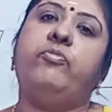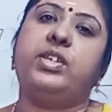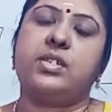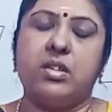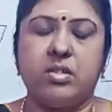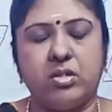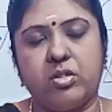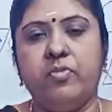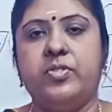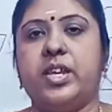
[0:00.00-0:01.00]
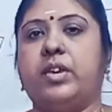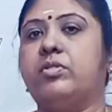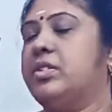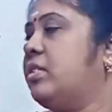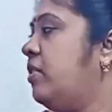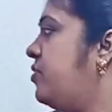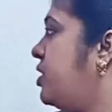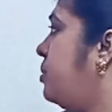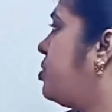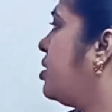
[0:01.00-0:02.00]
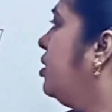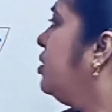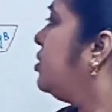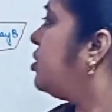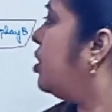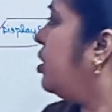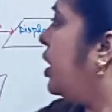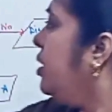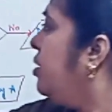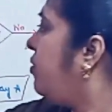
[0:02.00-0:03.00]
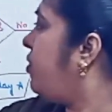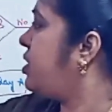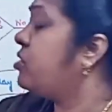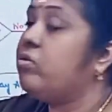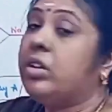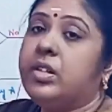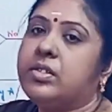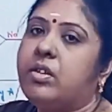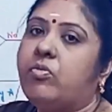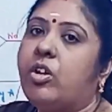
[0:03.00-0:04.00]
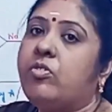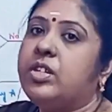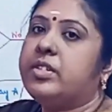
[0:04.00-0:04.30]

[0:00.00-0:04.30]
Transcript: which consists of sequence of steps. So the first one is the oval